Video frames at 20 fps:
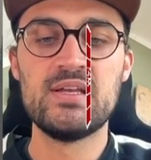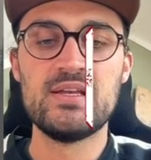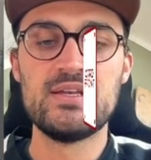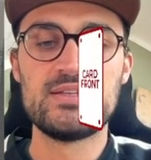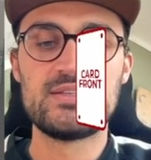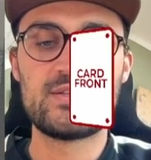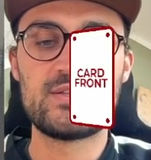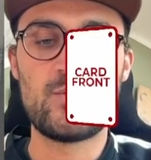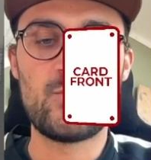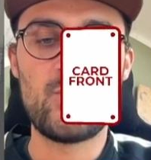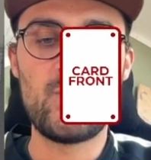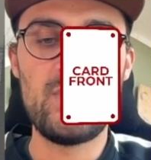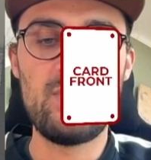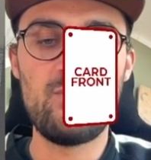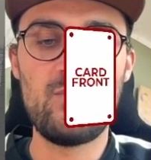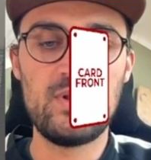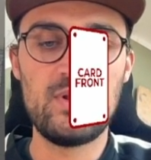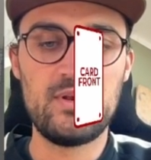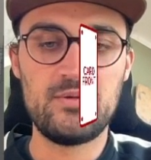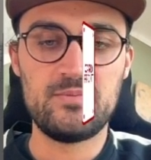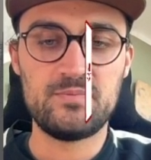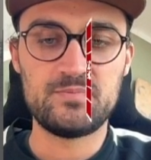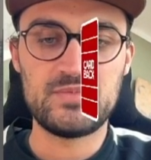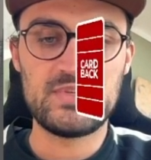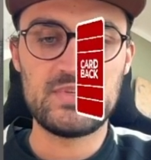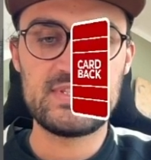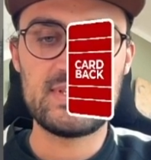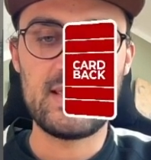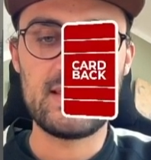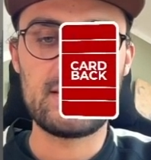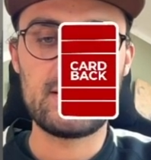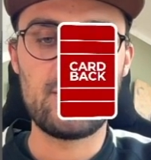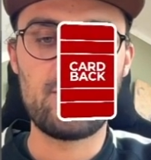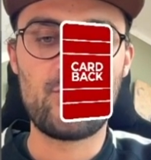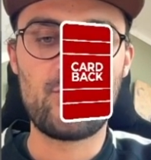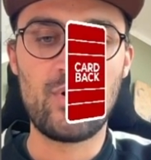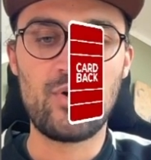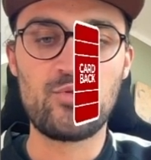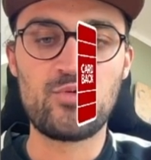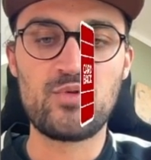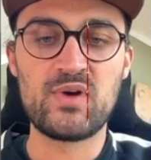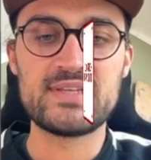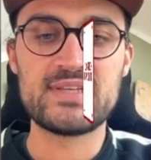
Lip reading: So we will set the progress